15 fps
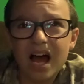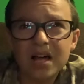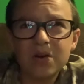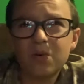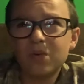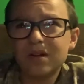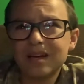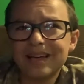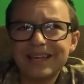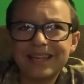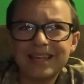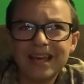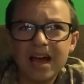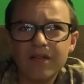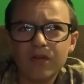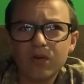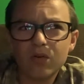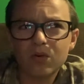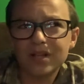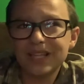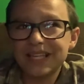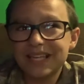I don't ever
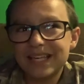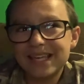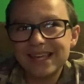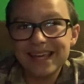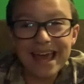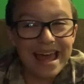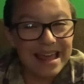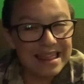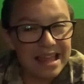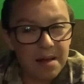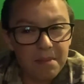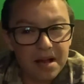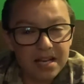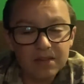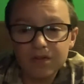really get that many